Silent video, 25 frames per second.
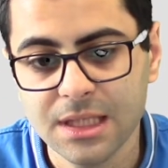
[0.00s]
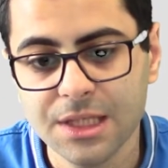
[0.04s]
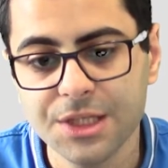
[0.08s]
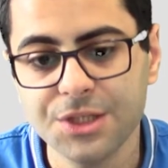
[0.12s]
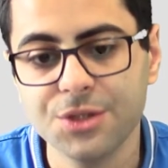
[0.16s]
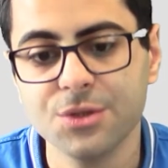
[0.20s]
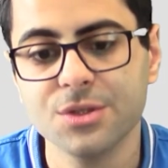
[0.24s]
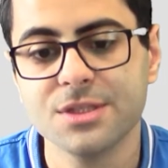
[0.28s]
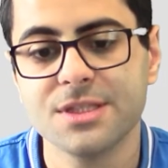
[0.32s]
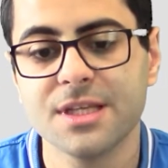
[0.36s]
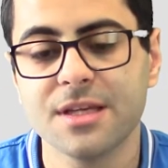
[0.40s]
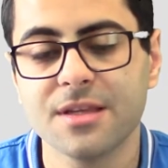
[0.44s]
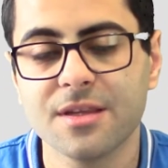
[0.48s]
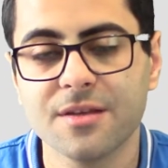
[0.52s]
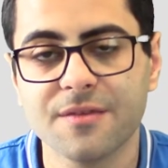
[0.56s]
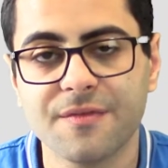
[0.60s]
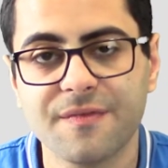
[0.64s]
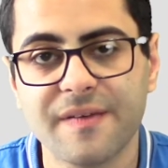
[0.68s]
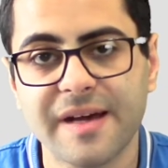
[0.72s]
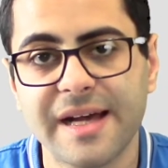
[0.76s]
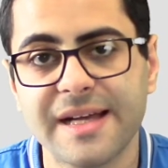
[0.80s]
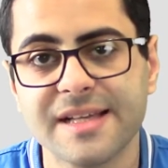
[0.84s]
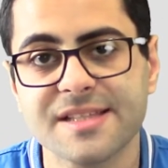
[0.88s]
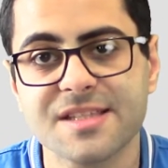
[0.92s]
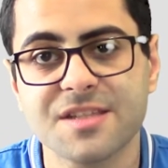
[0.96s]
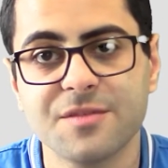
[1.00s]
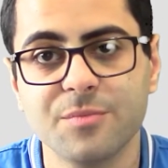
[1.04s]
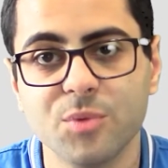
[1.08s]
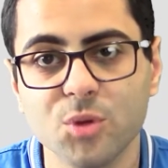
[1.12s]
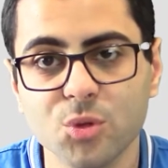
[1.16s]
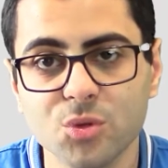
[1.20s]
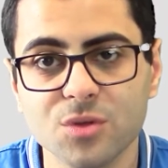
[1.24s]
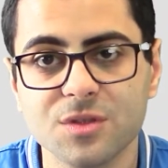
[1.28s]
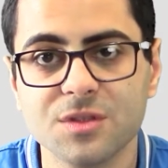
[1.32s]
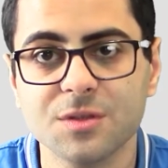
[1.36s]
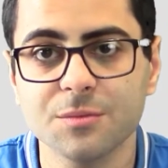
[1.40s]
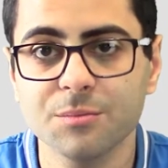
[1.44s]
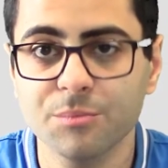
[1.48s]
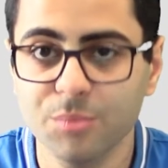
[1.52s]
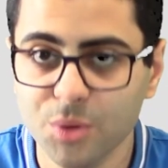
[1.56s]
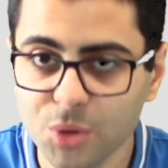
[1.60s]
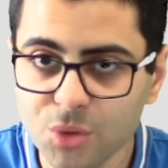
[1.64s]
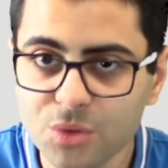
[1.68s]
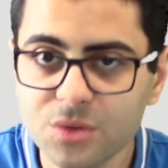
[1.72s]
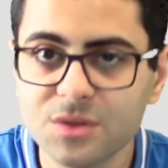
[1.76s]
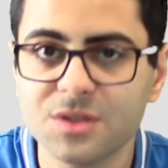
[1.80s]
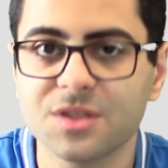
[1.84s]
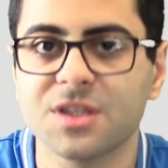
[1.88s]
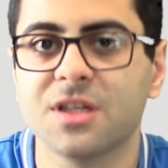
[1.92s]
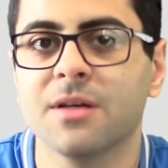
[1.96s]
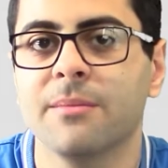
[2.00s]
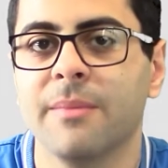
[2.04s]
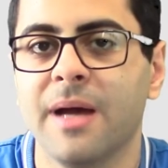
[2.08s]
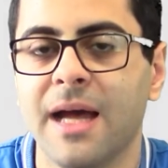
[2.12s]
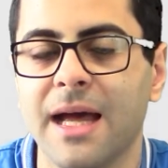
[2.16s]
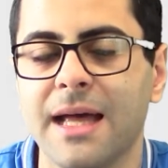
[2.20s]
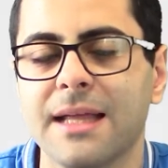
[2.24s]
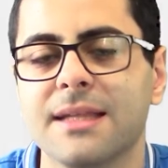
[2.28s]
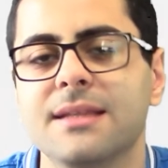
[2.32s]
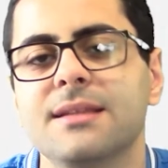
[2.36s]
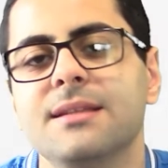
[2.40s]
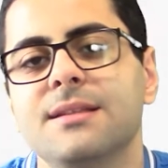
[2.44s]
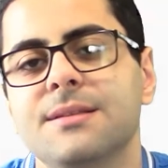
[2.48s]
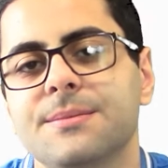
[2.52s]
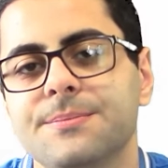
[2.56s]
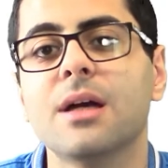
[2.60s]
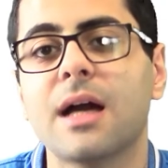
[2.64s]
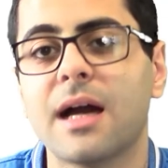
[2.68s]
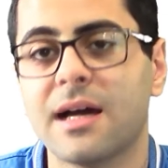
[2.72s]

using the fastboot boot command,